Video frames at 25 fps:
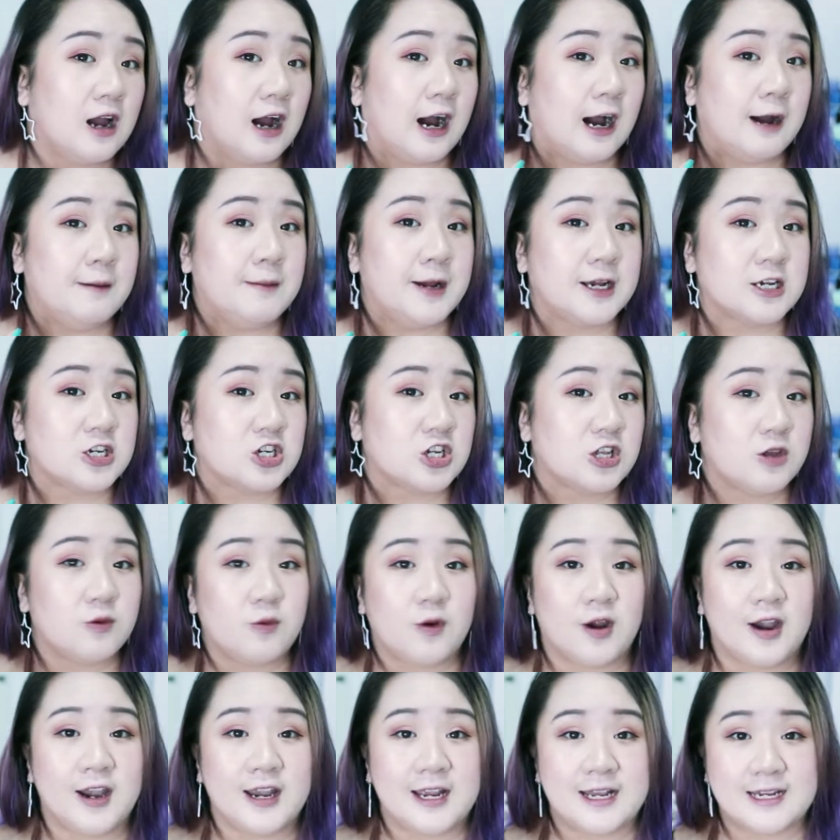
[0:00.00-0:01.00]
I'm actually
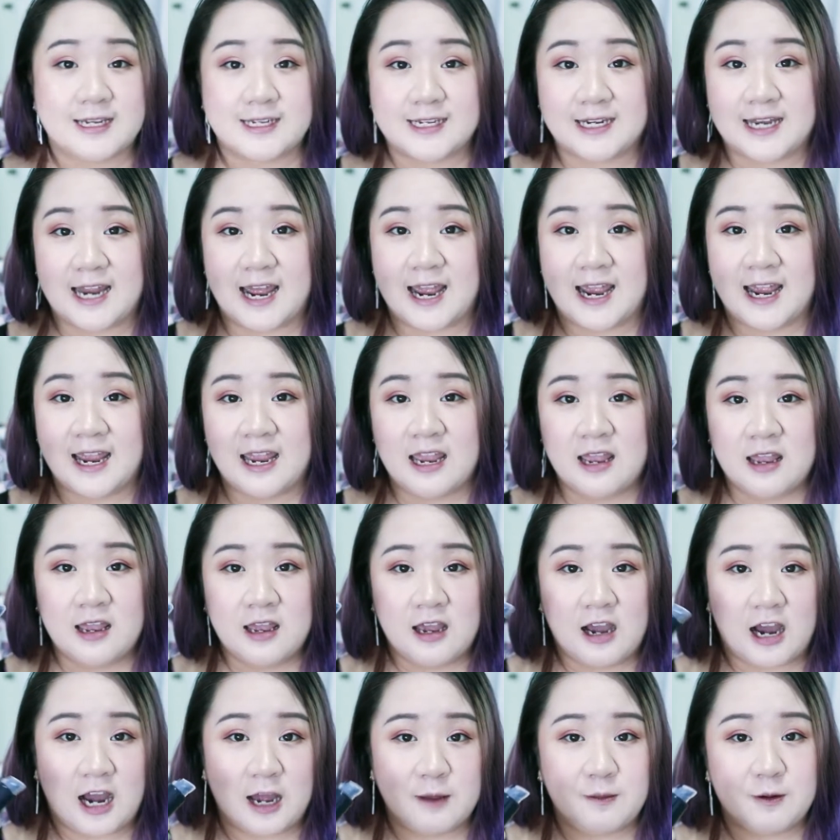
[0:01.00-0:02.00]
wearing it today.
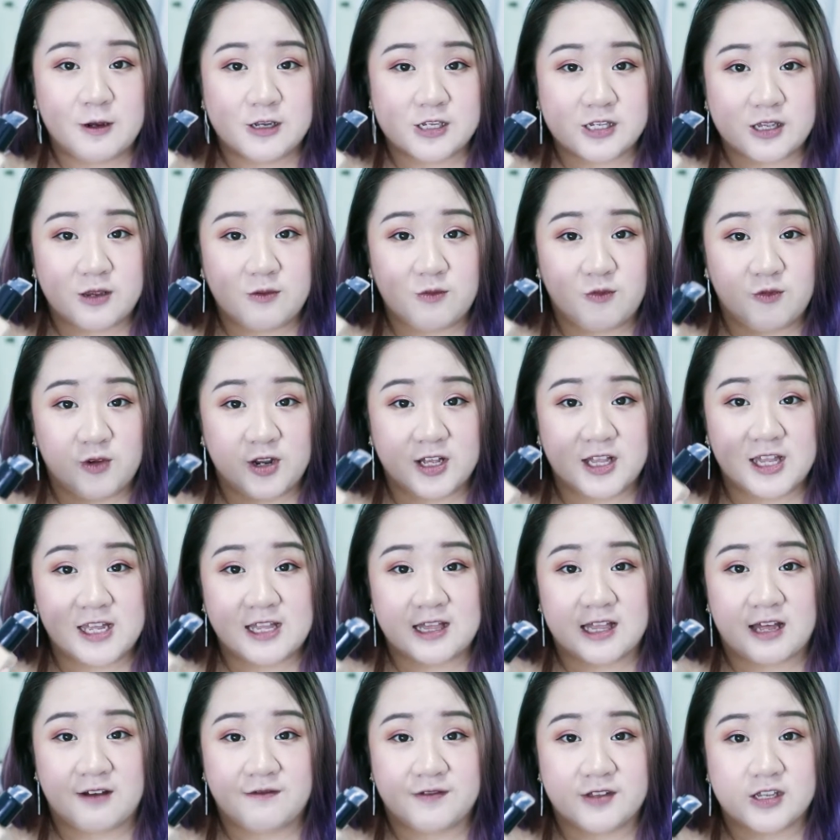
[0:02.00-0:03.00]
I personally really
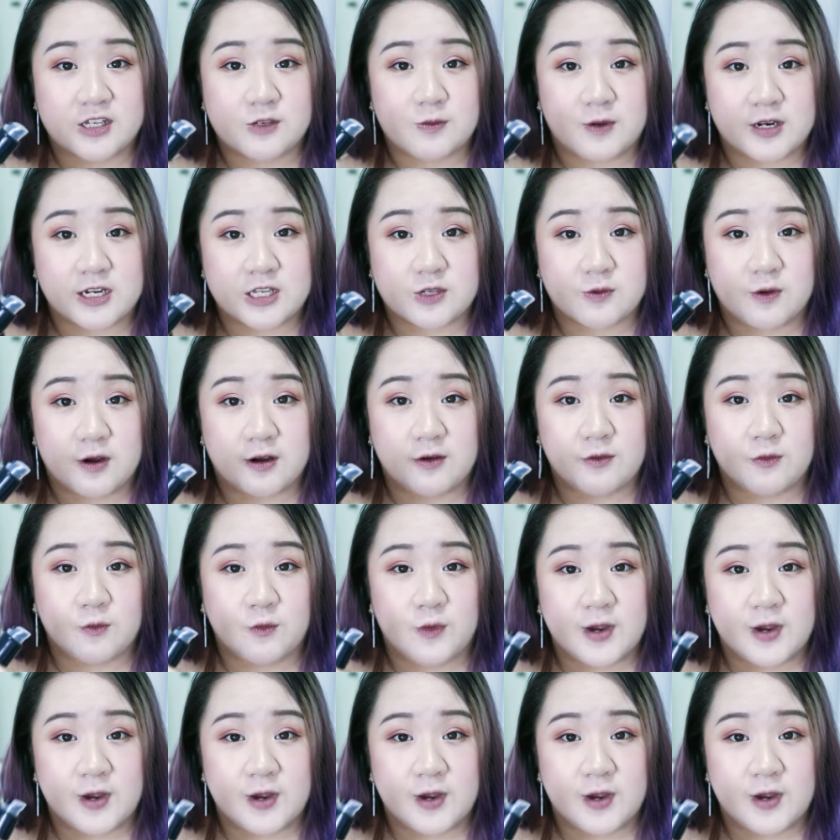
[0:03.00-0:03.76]
love this one as well.